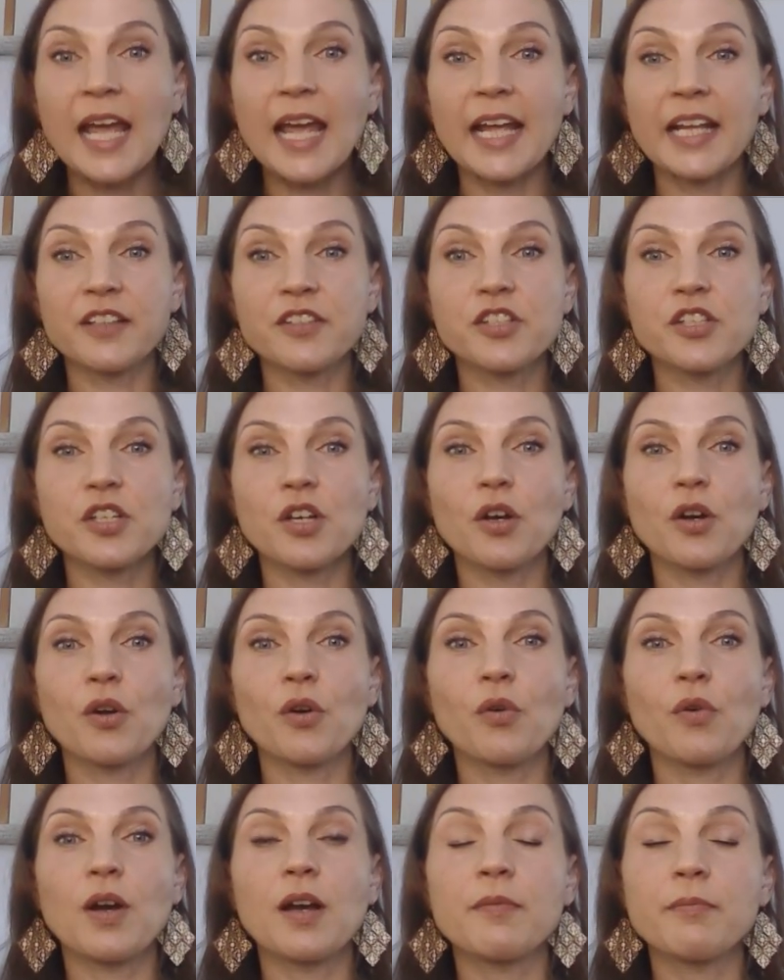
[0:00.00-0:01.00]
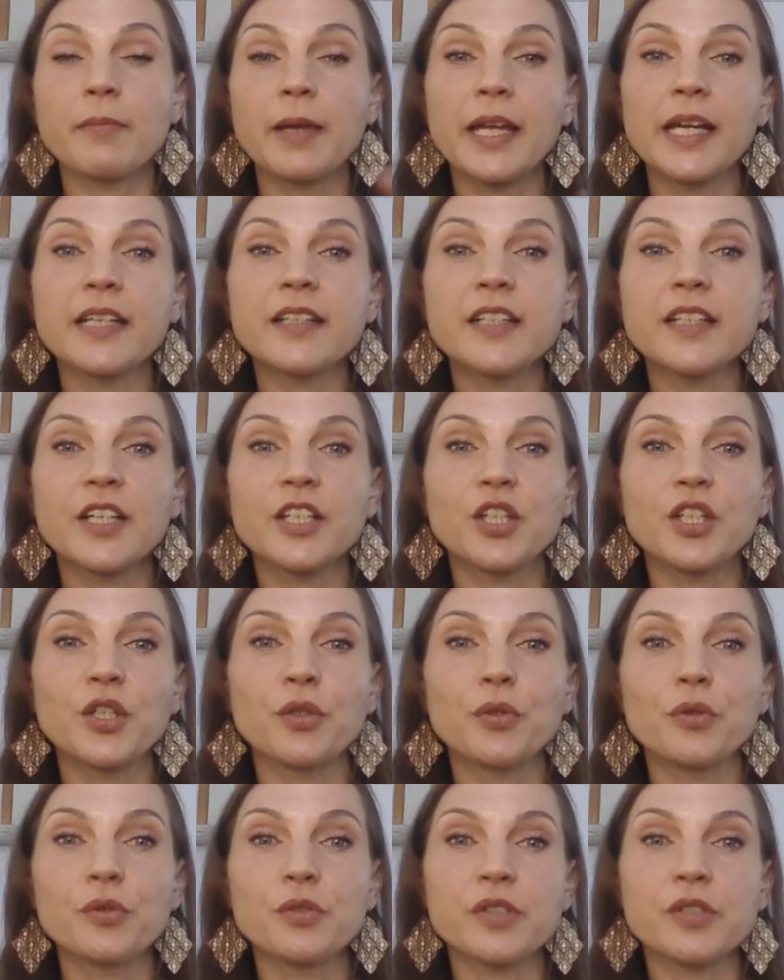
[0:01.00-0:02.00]
And so Amanda
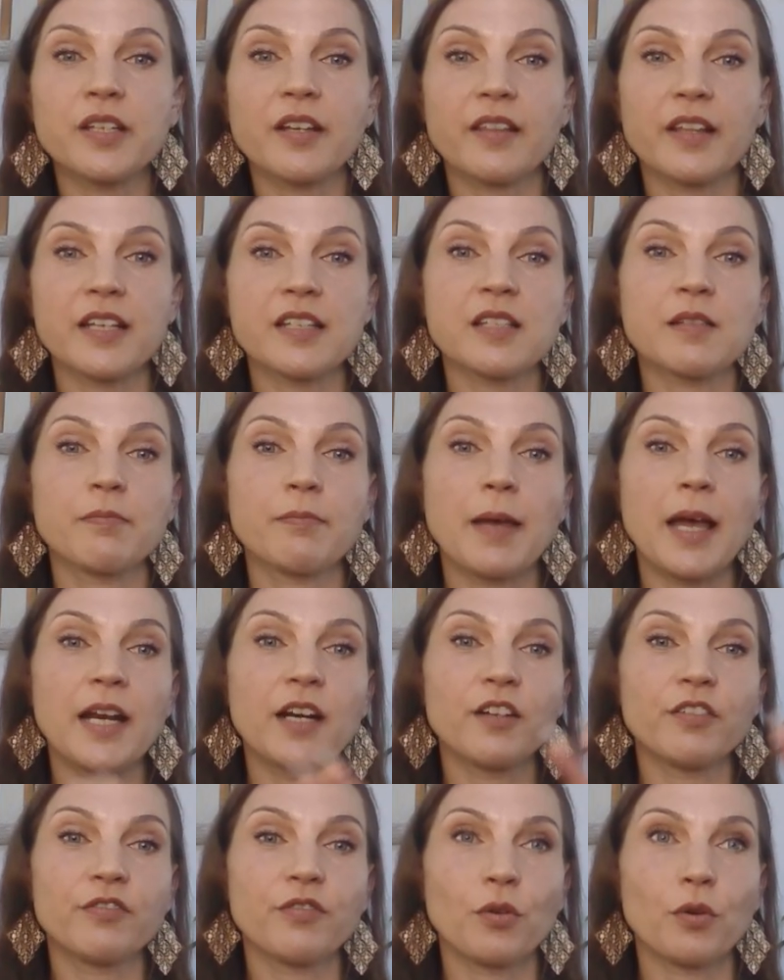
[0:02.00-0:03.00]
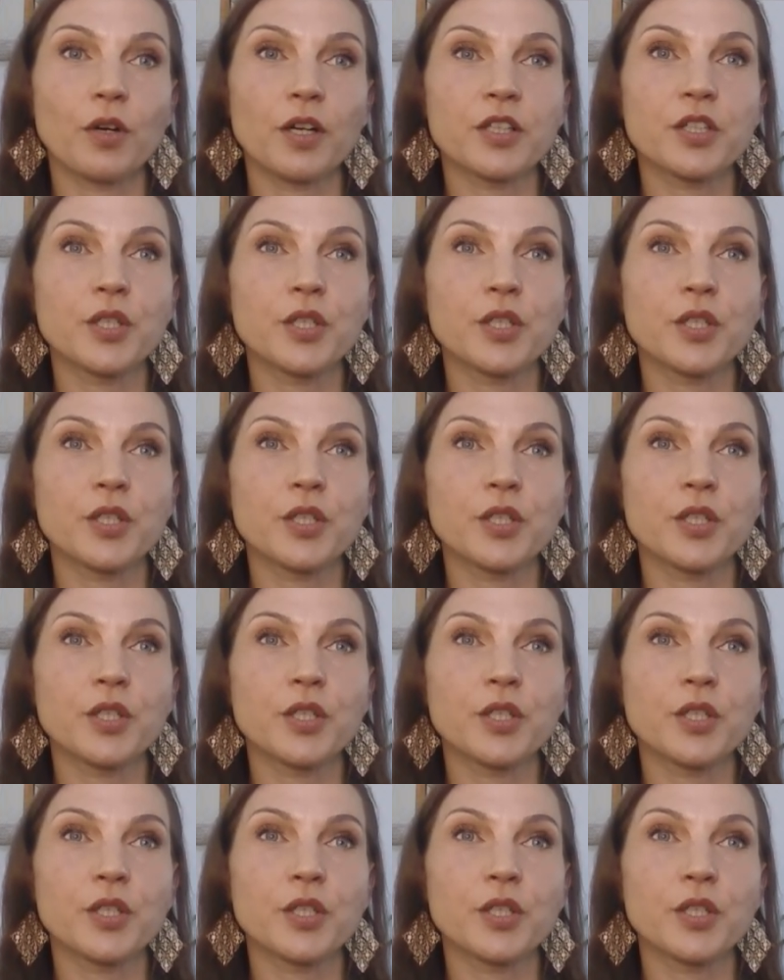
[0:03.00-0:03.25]
used this metaphor